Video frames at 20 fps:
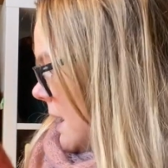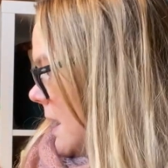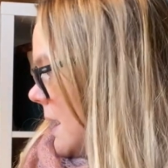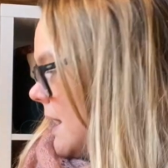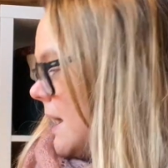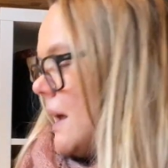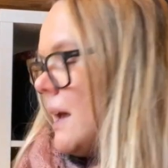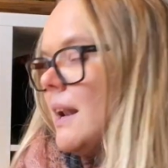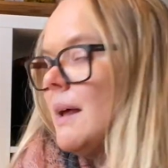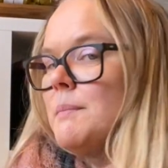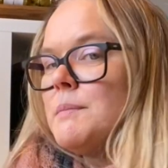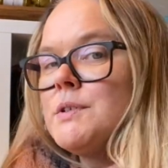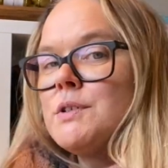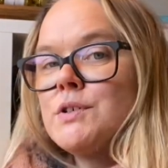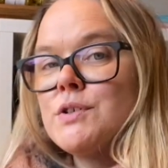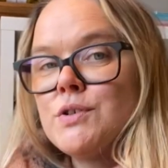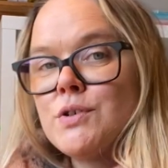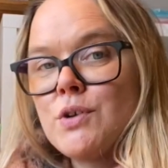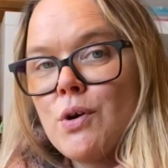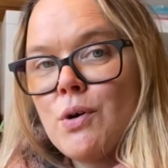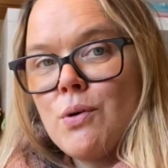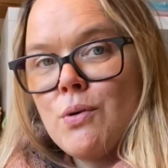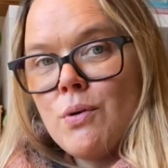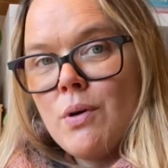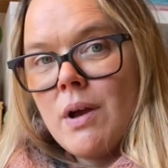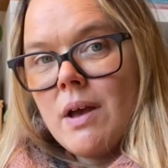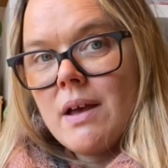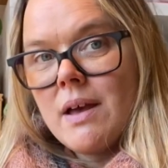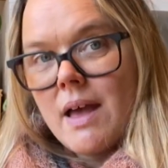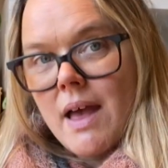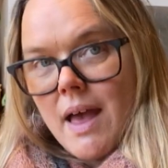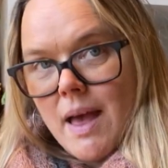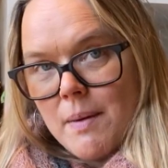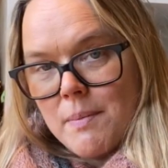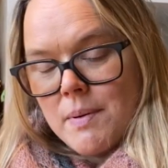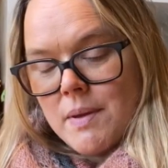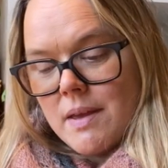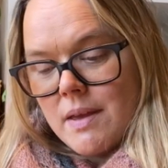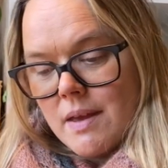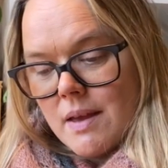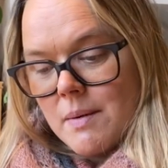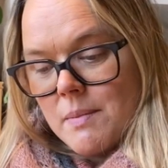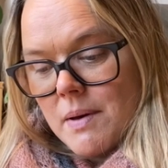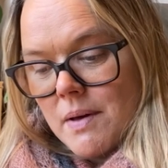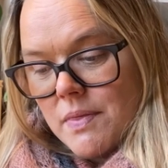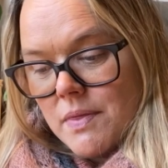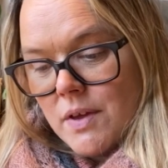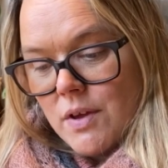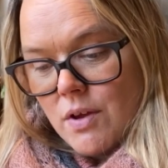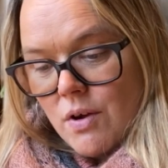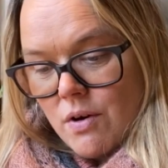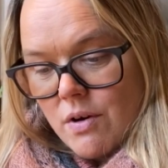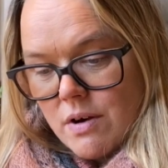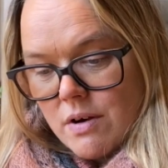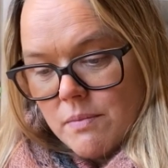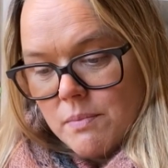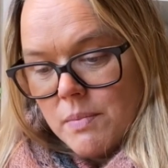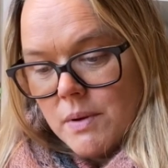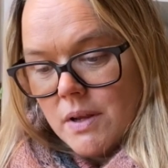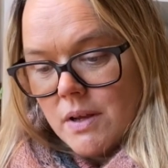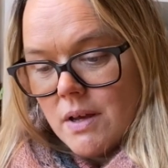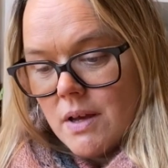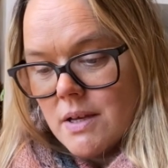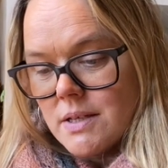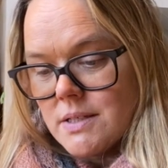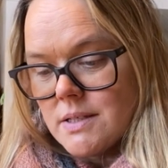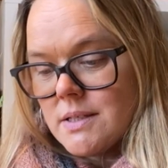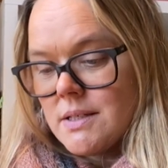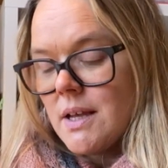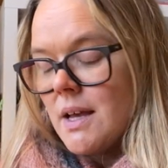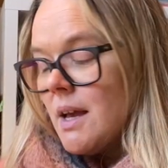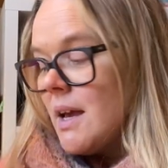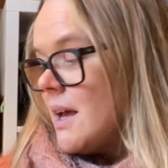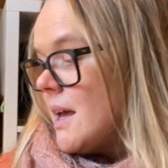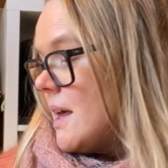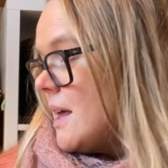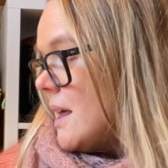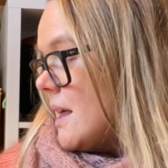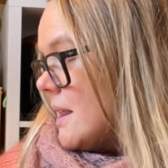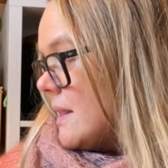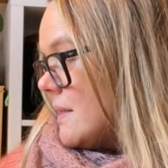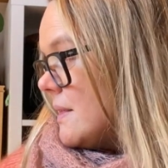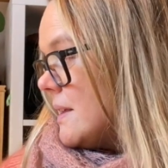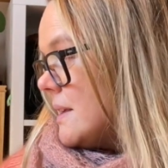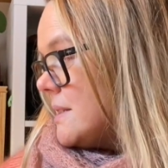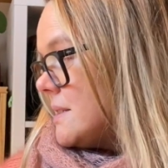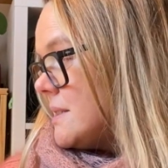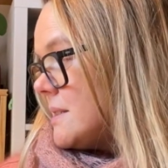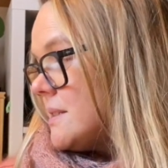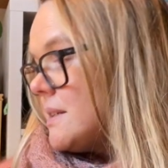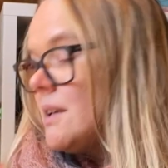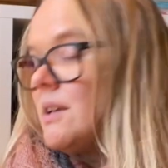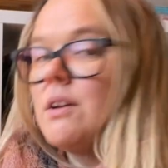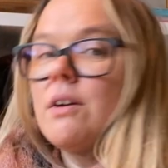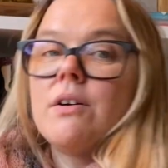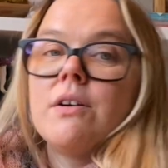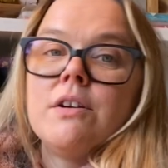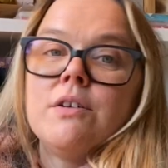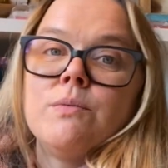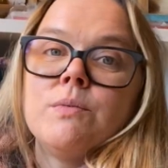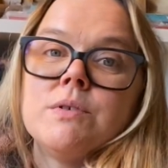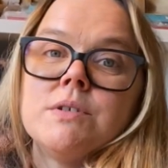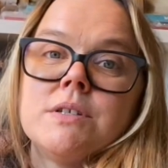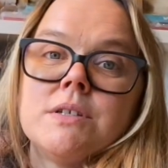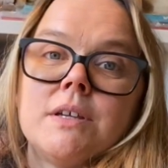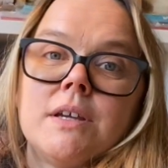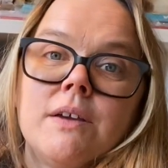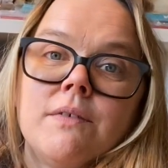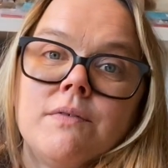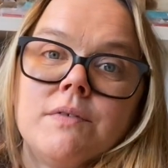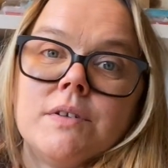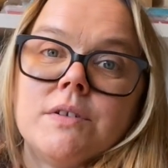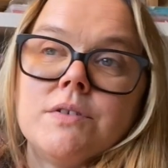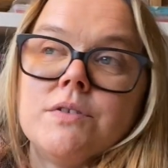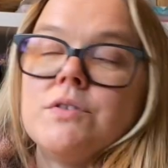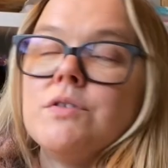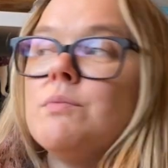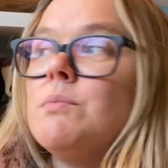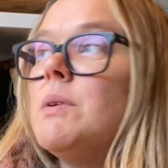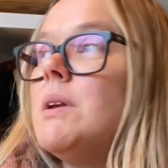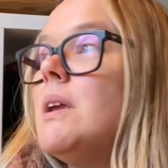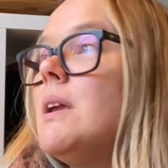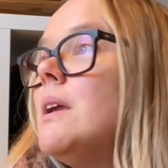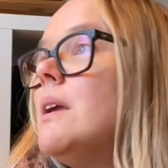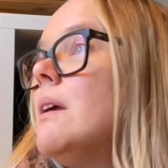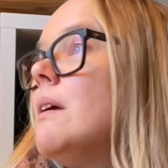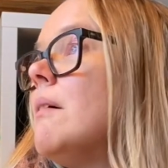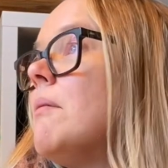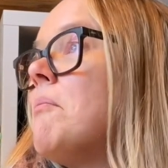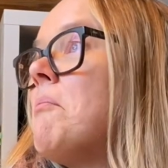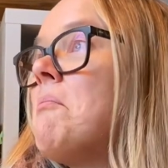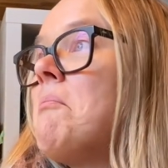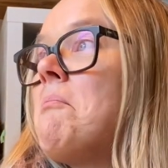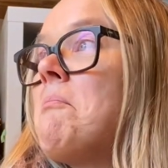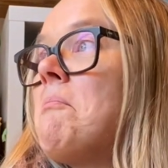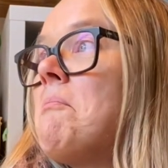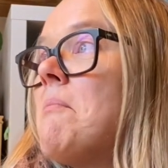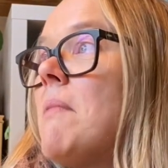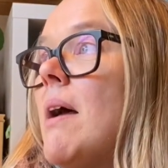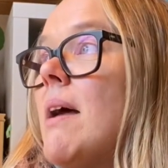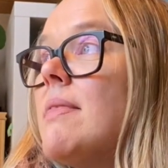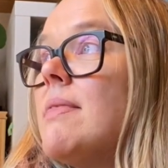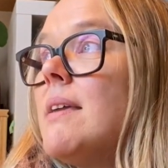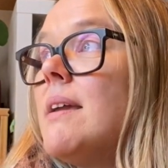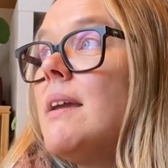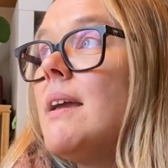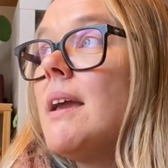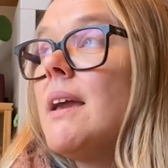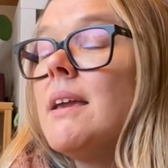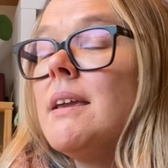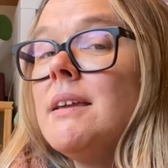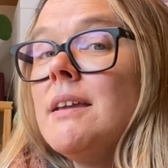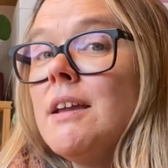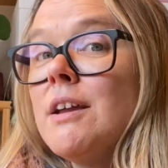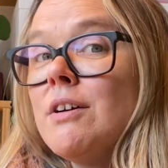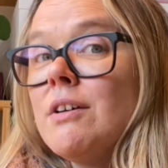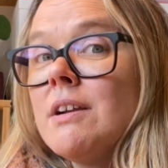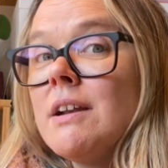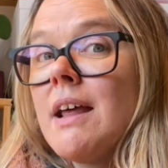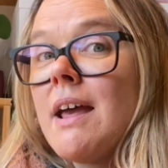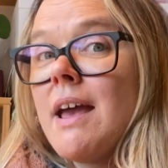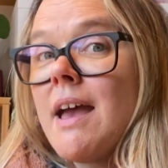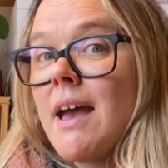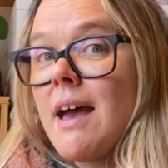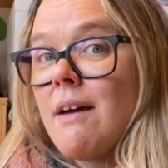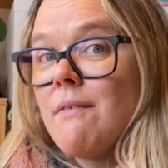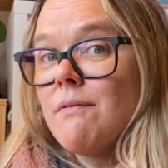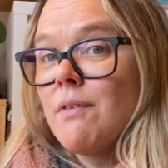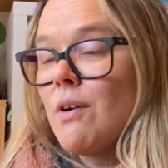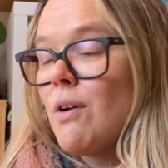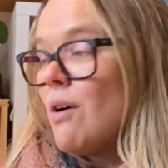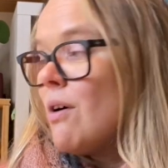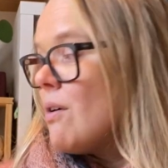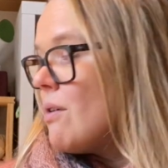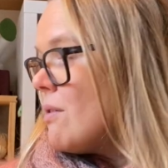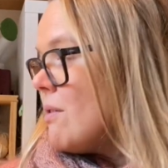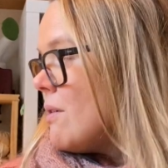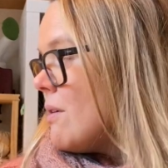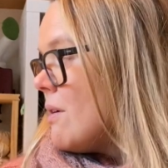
And I'm so happy about the yarn, because this yarn was gifted to me think a year and a half ago.